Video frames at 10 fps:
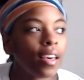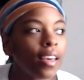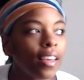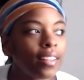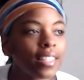
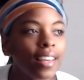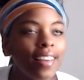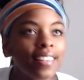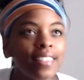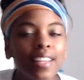
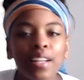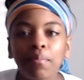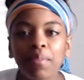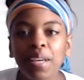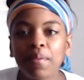It's gonna
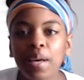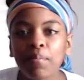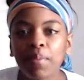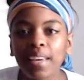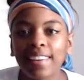be
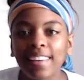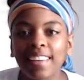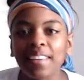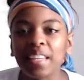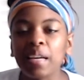
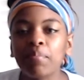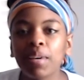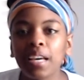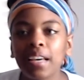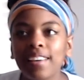a
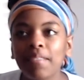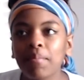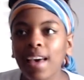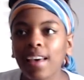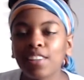big
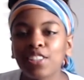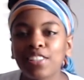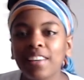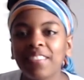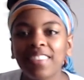mash
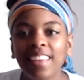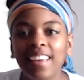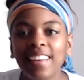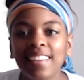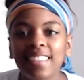of
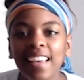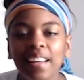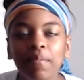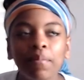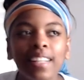things, and
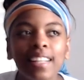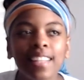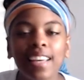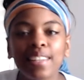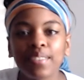I'm pretty
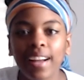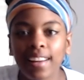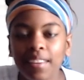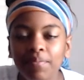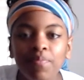excited to write
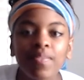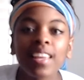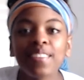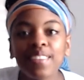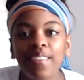it.
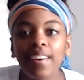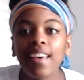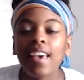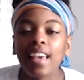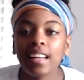So
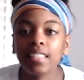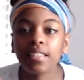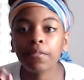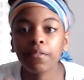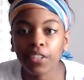it is
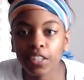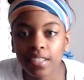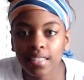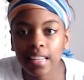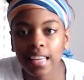the
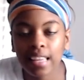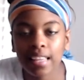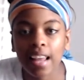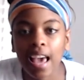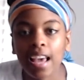first
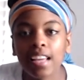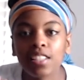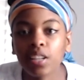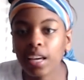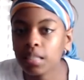in a
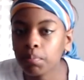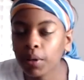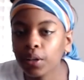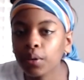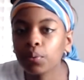
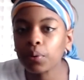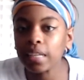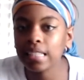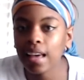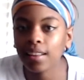Shakespeare
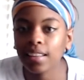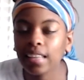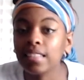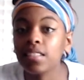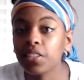
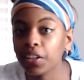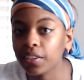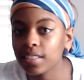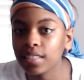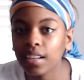retelling
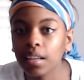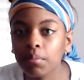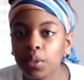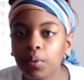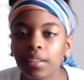series that I'm
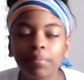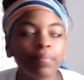doing.